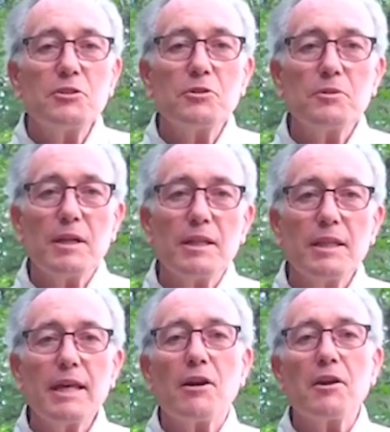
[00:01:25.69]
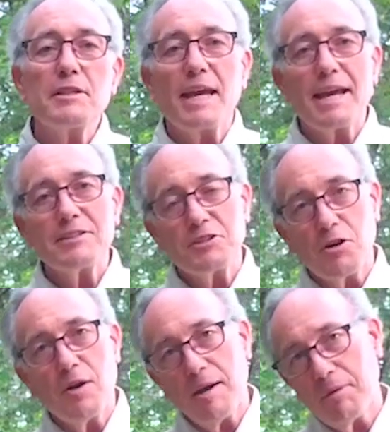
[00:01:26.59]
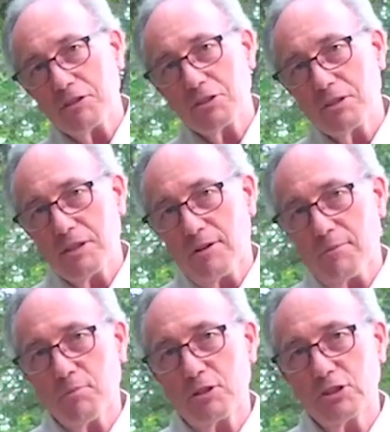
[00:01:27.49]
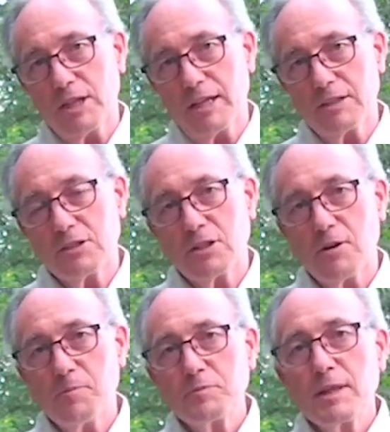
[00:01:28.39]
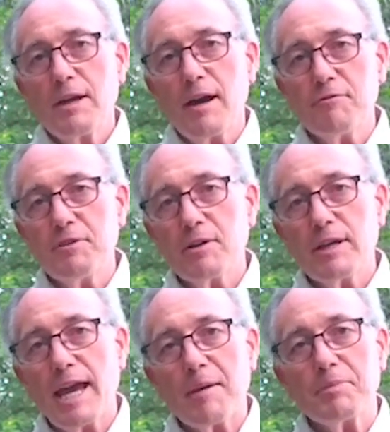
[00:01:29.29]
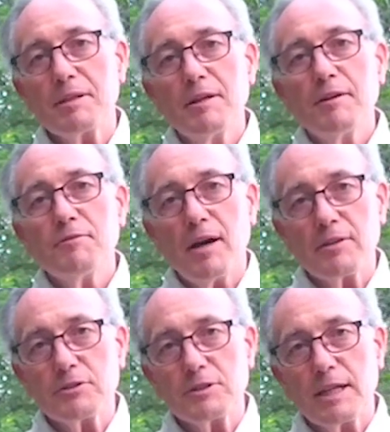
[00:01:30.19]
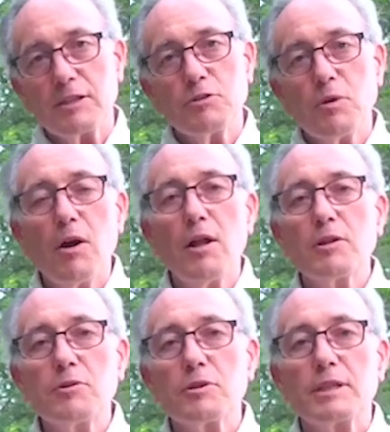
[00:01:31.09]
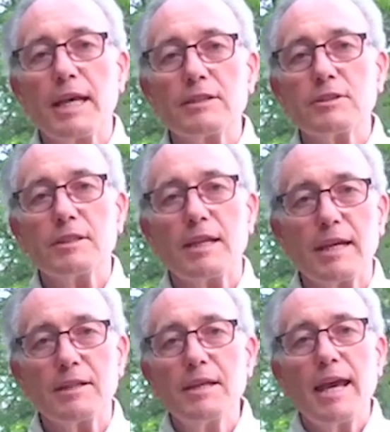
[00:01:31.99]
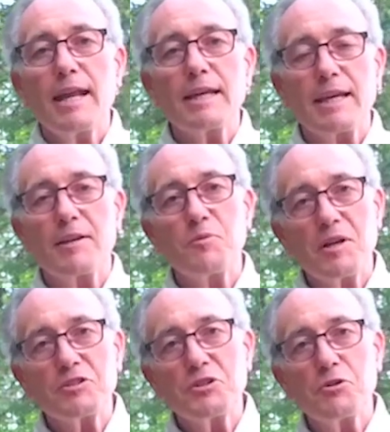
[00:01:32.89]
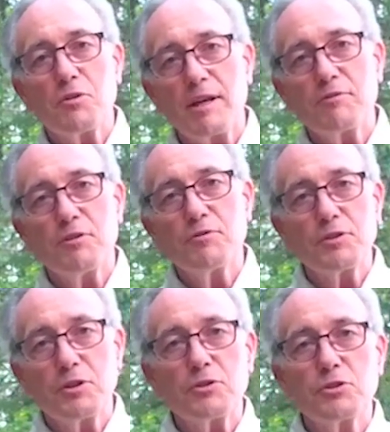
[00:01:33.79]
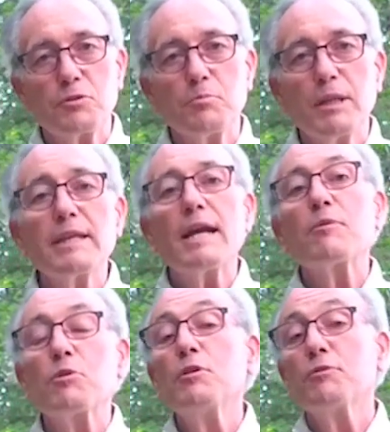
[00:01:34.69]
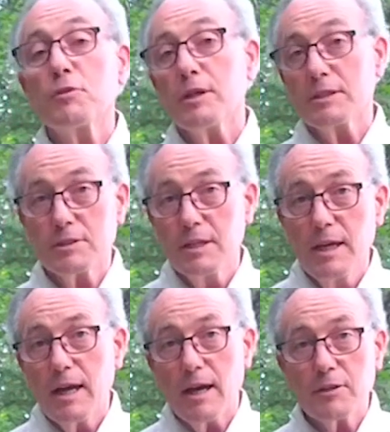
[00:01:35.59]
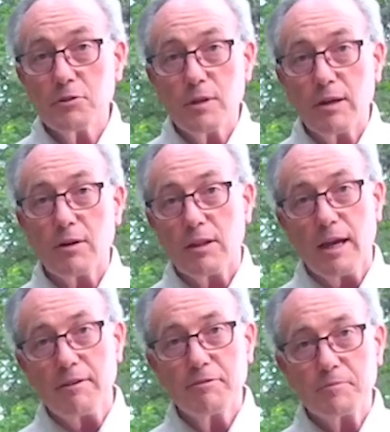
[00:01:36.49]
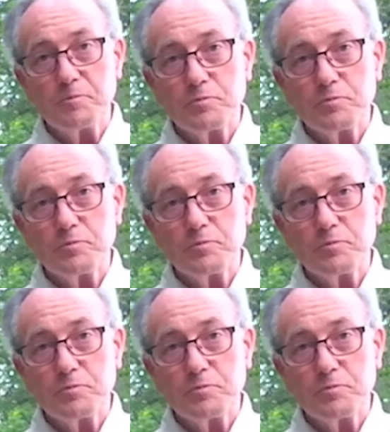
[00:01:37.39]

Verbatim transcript: to uh, let our dads know how much they're appreciated. So a very happy Father's Day to all who are dads today. And, and again, we are so grateful for those who play that role for us uh, throughout our life.